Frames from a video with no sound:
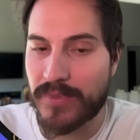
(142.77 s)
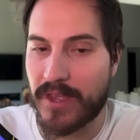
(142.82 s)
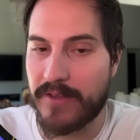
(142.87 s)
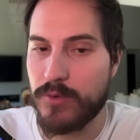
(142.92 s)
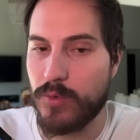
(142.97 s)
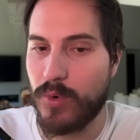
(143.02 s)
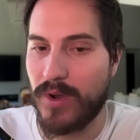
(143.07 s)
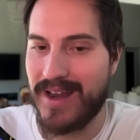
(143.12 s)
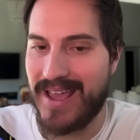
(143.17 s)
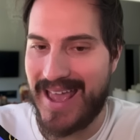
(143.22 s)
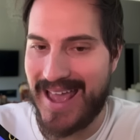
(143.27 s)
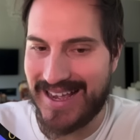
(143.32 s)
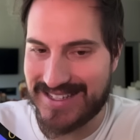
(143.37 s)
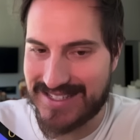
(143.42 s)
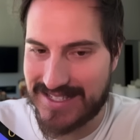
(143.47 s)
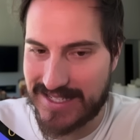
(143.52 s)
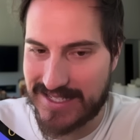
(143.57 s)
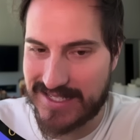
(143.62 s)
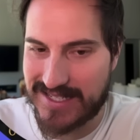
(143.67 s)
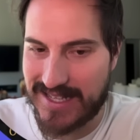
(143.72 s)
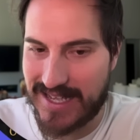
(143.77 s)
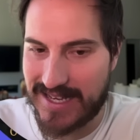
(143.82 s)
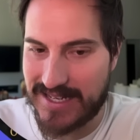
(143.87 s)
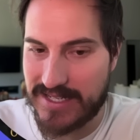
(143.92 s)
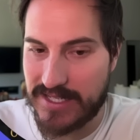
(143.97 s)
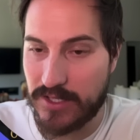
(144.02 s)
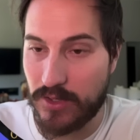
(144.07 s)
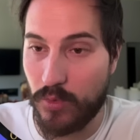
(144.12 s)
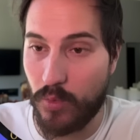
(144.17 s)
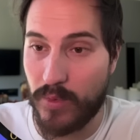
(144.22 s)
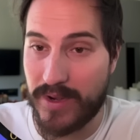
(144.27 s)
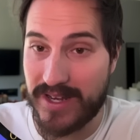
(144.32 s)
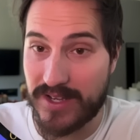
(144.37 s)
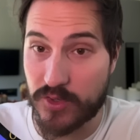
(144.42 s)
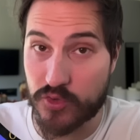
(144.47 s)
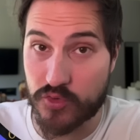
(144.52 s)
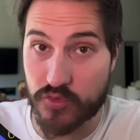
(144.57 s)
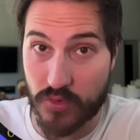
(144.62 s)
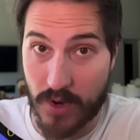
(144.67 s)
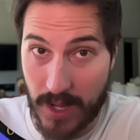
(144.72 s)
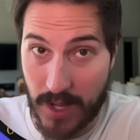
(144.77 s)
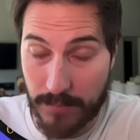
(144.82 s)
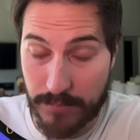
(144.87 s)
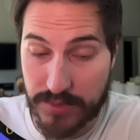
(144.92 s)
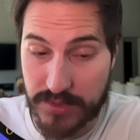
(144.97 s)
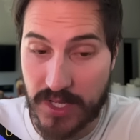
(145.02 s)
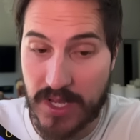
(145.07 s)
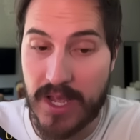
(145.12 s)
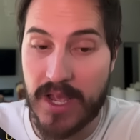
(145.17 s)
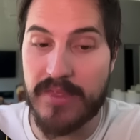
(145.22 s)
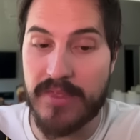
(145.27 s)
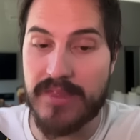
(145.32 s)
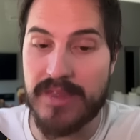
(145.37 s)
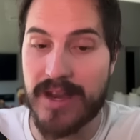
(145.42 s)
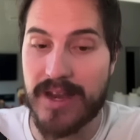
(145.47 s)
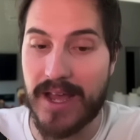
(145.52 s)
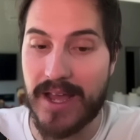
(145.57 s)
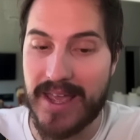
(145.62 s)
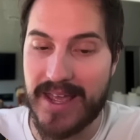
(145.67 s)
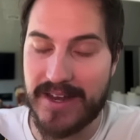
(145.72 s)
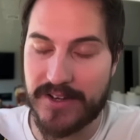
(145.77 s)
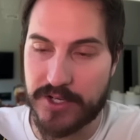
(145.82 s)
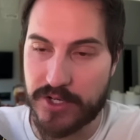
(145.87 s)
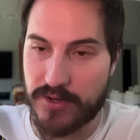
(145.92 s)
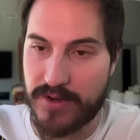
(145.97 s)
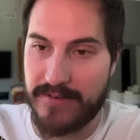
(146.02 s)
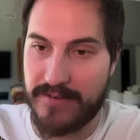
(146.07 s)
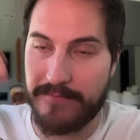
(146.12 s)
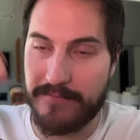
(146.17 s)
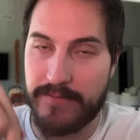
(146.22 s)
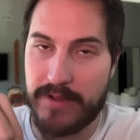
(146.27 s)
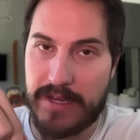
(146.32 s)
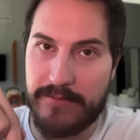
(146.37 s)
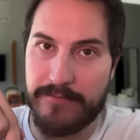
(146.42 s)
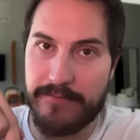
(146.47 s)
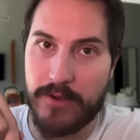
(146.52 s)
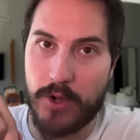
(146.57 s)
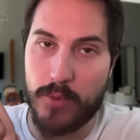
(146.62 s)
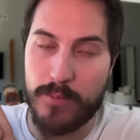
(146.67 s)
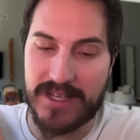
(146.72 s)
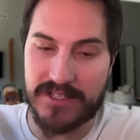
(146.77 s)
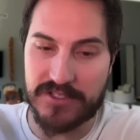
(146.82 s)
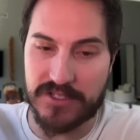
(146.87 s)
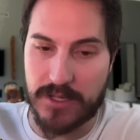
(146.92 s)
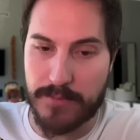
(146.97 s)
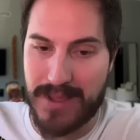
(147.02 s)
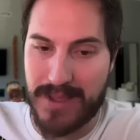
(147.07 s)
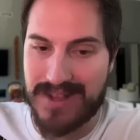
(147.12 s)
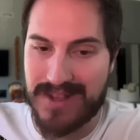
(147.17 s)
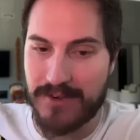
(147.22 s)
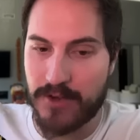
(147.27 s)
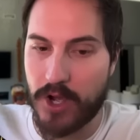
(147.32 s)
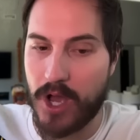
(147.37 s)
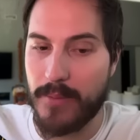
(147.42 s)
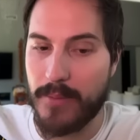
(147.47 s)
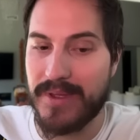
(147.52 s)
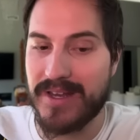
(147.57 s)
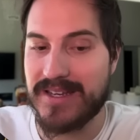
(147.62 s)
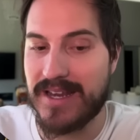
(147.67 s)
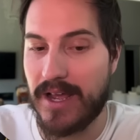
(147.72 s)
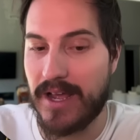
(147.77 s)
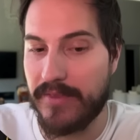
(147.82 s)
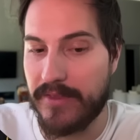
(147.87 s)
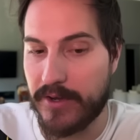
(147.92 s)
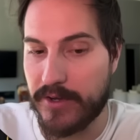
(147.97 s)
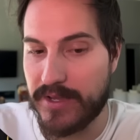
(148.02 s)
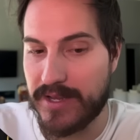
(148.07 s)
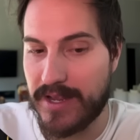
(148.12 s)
If you want access to that deal when it drops, then enter in info, basically pin comment down there.